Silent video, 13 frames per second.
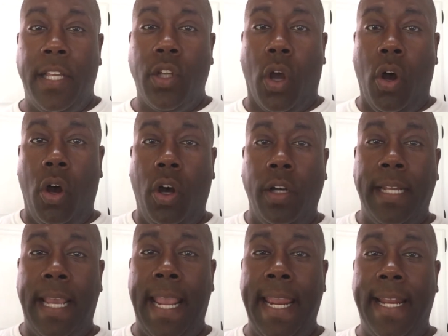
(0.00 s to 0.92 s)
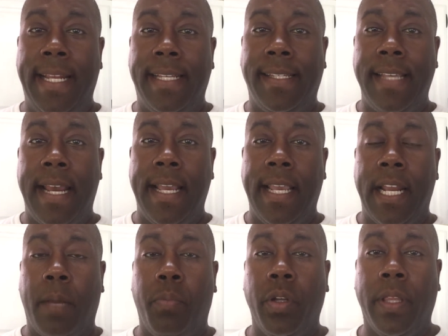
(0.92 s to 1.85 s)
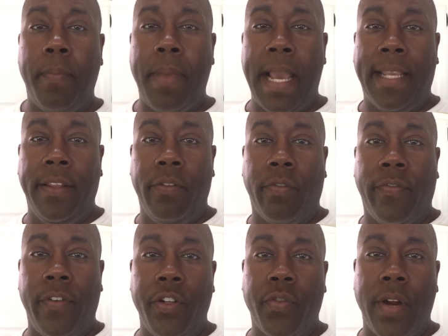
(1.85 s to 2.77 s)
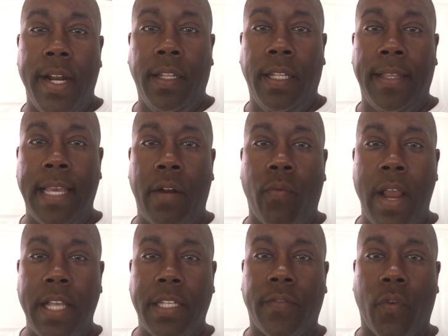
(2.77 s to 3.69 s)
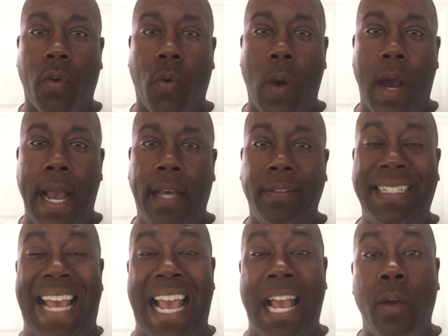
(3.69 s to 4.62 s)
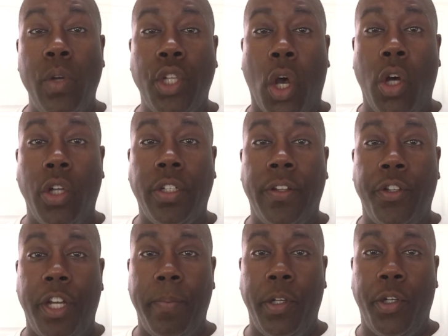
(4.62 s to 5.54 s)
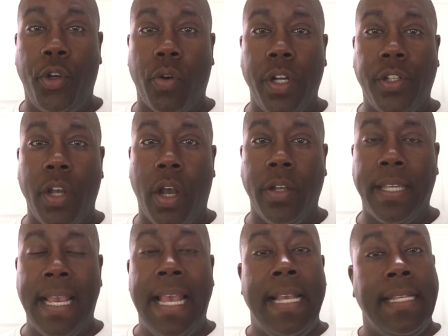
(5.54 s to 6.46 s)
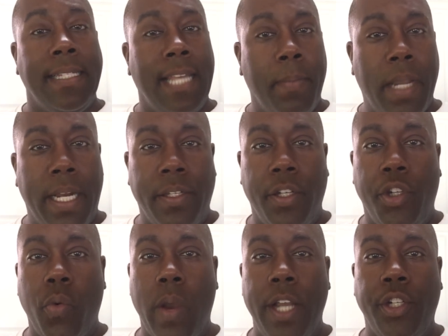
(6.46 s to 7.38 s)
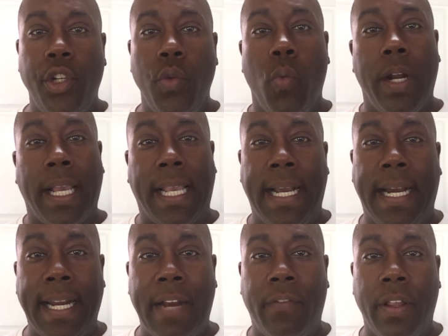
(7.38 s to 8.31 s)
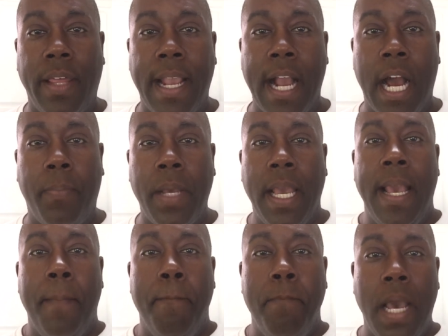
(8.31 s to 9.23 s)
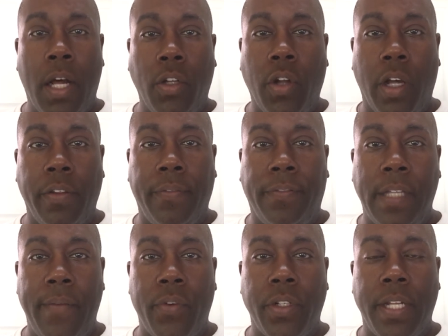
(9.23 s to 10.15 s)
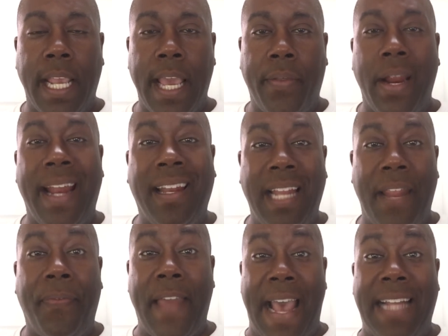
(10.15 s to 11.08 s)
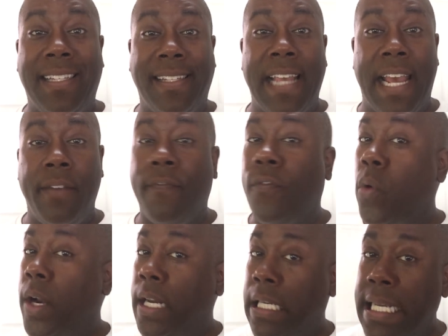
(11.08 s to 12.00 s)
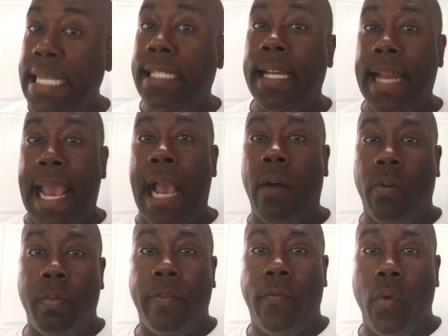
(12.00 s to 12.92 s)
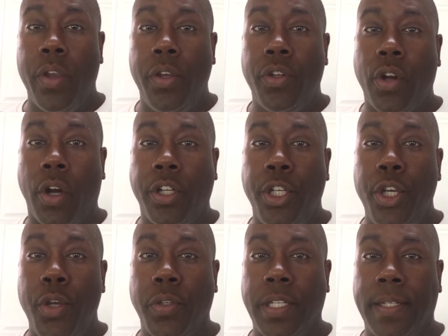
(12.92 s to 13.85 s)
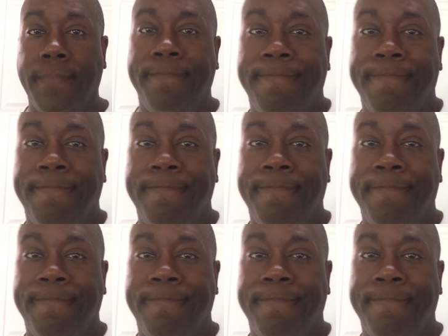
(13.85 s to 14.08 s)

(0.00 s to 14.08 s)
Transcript: is on, it is setting, and I'll put that back in the refrigerator and let that rest for a while. Now it's on to the chimichurri sauce. Same kind of situation, you wanna cut everything up, meld all the flavors together, and let that set for at least an hour before you start to use it.